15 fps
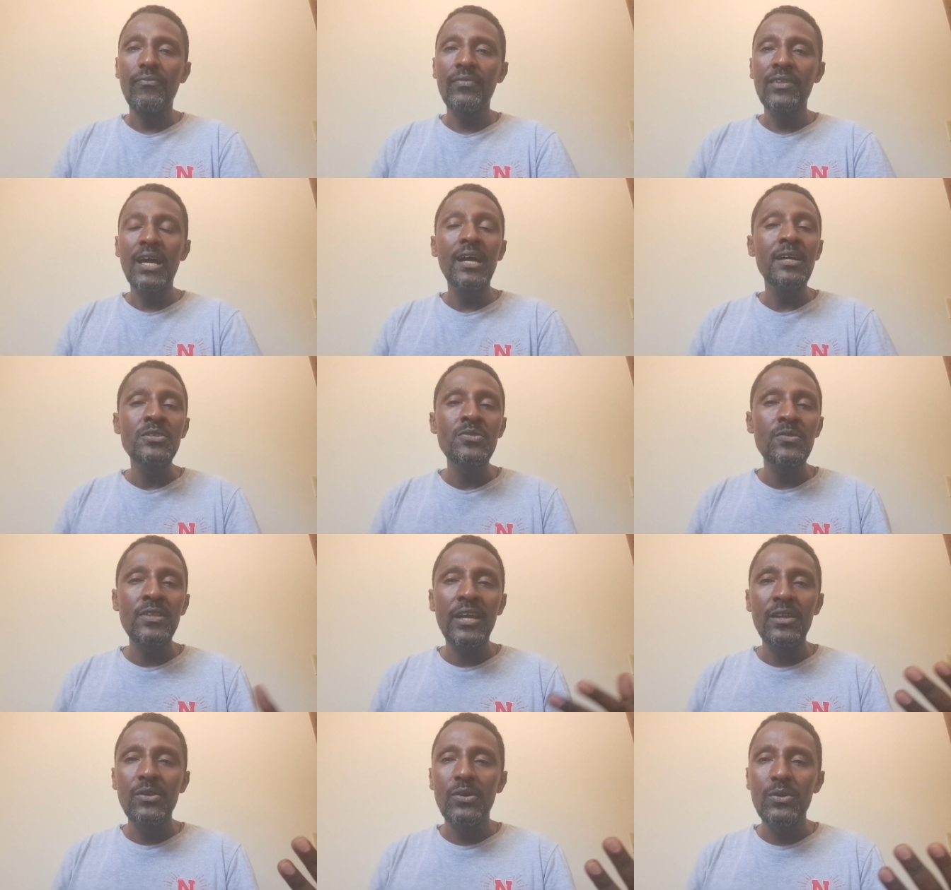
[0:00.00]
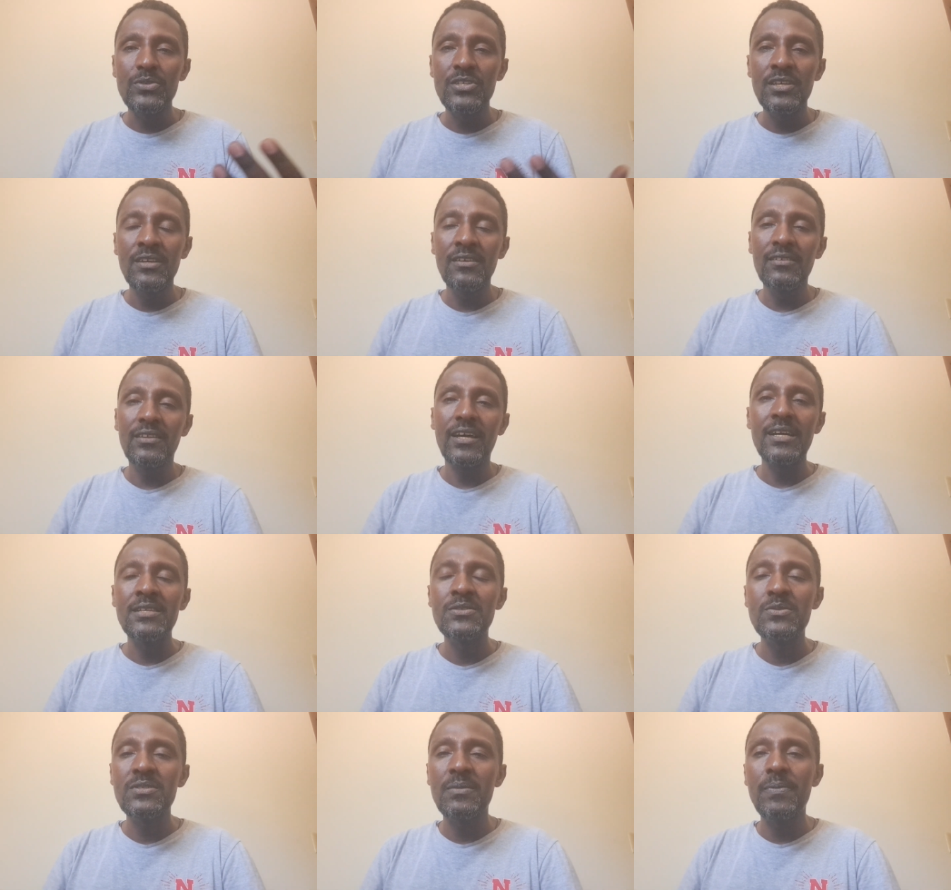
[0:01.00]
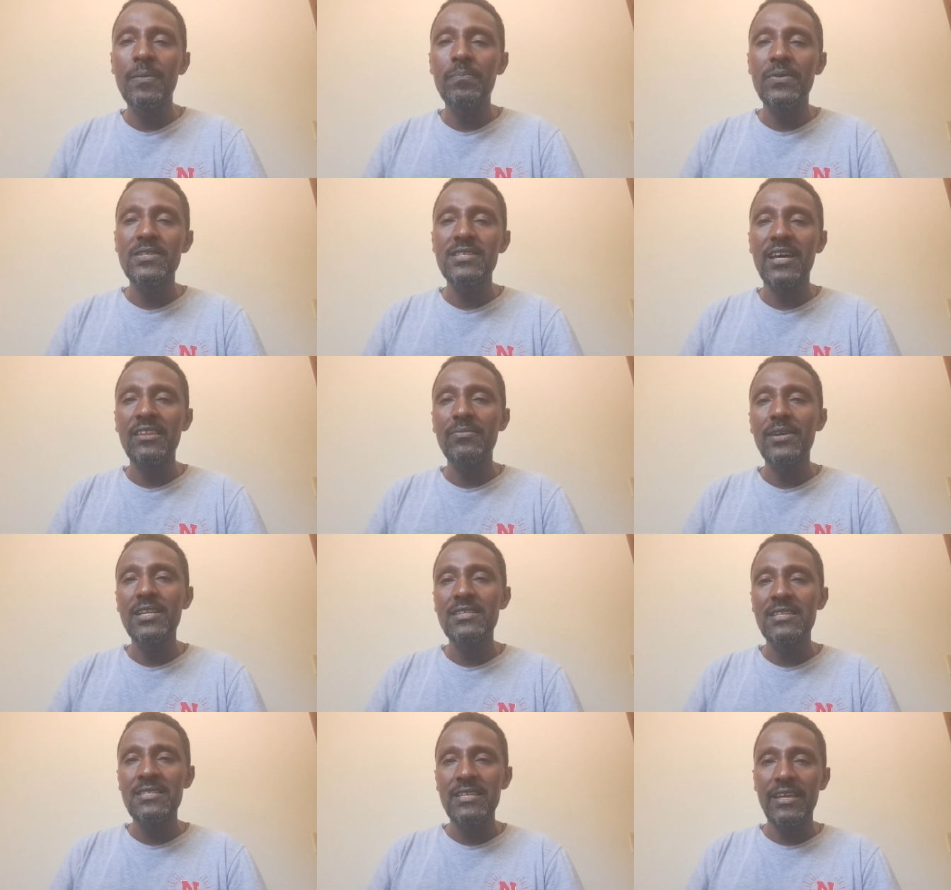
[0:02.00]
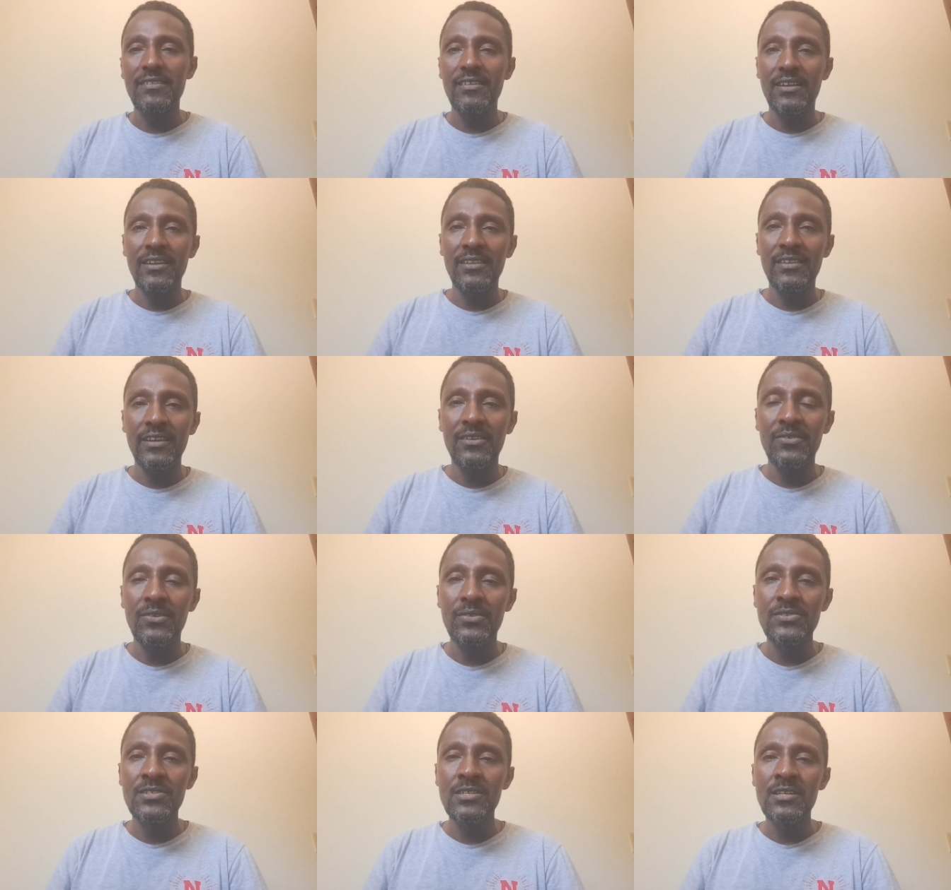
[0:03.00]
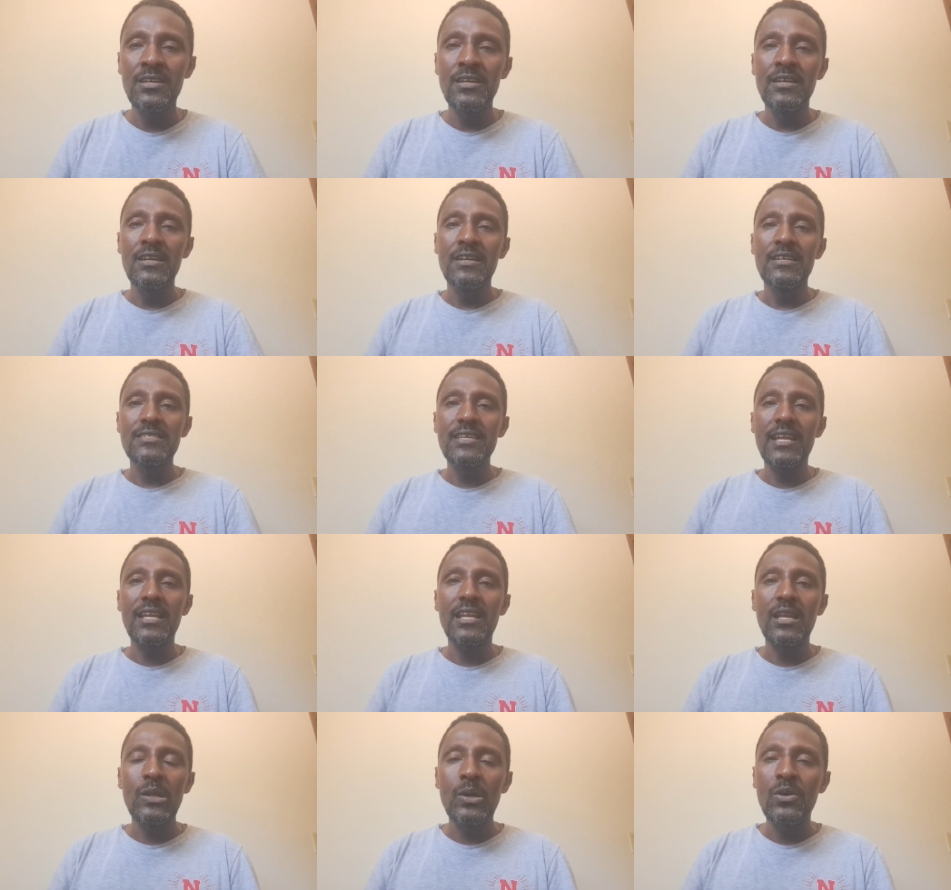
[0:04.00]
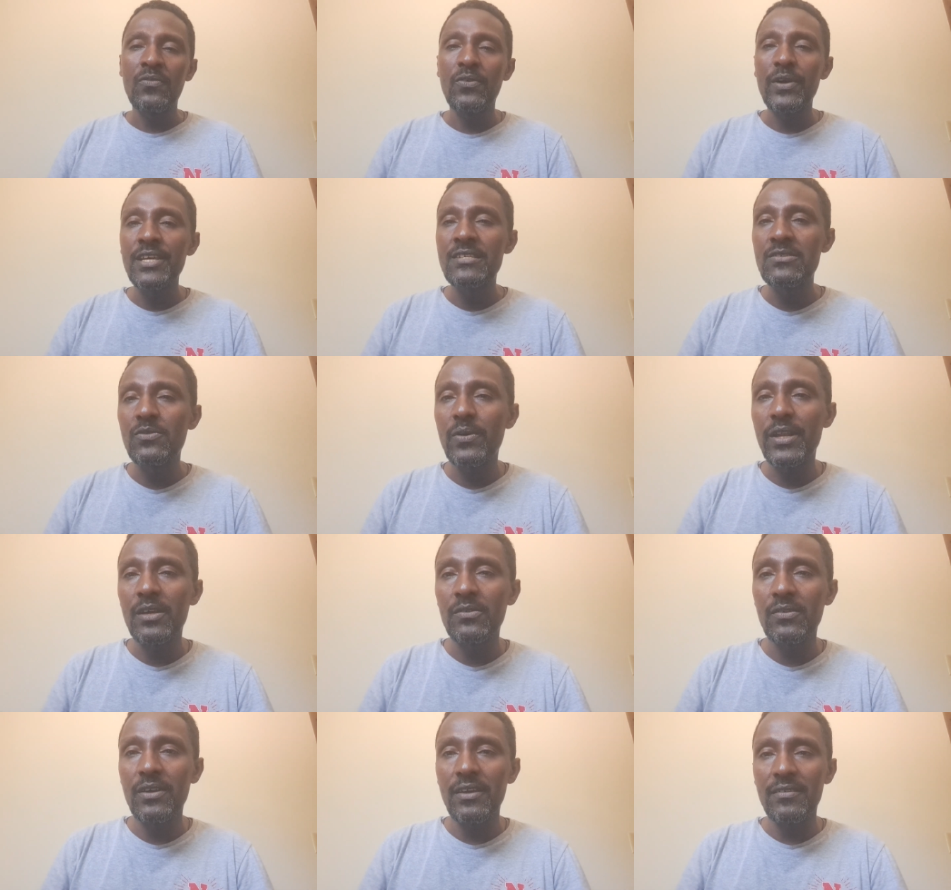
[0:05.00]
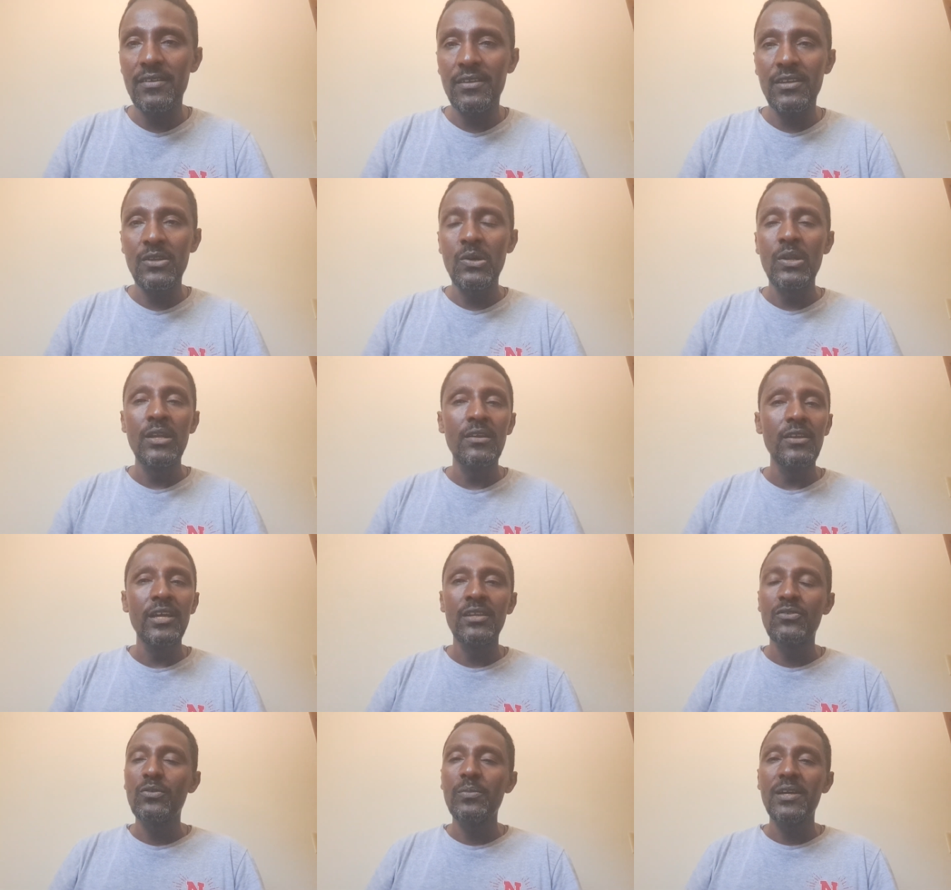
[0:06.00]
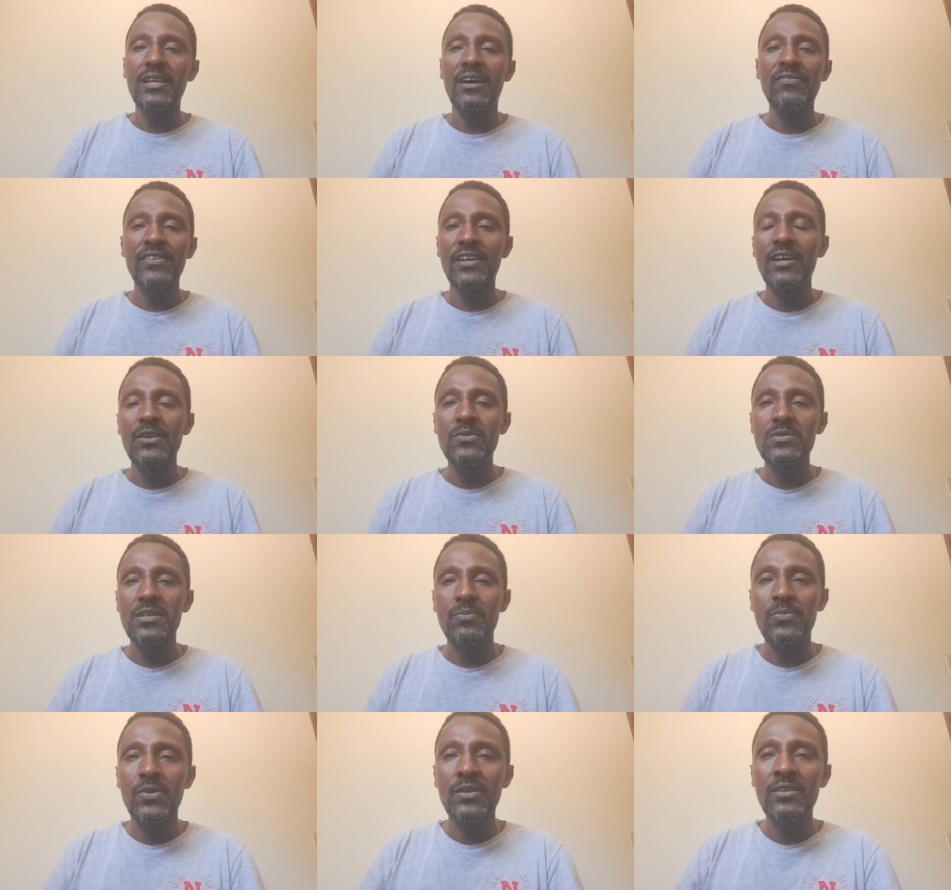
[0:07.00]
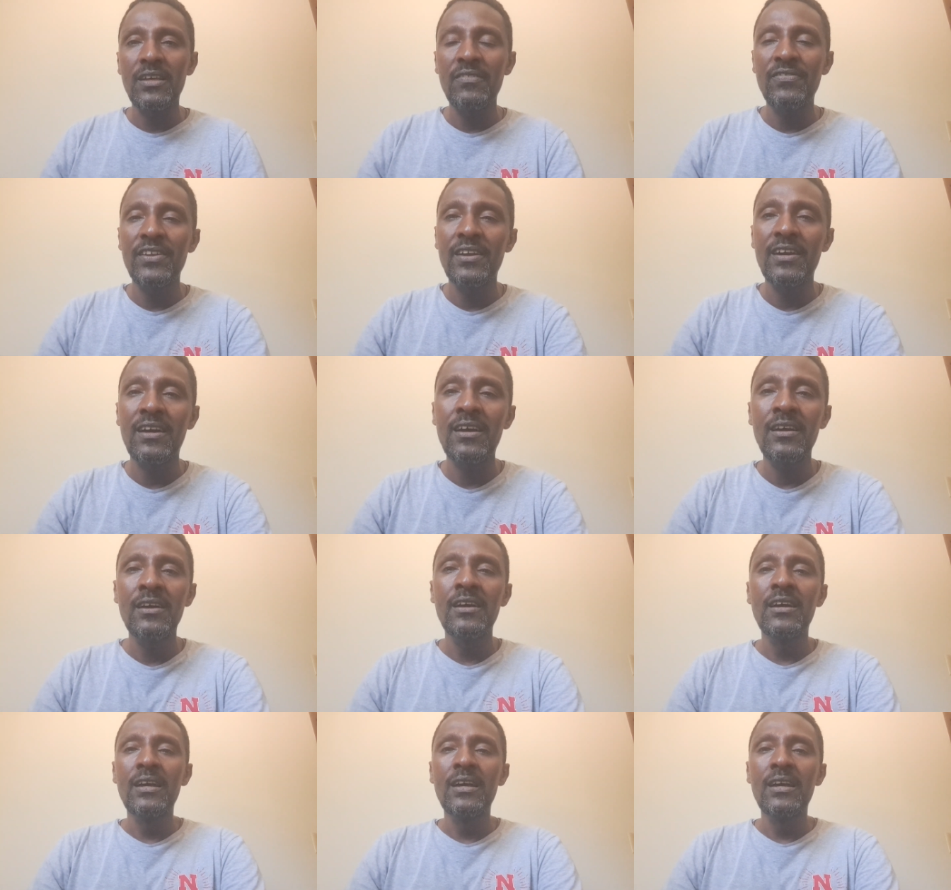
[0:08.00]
Thanks to technology, thanks to the people that made this internet technology, there are a lot of ways to work together. You don't need to be in Africa to support Africa.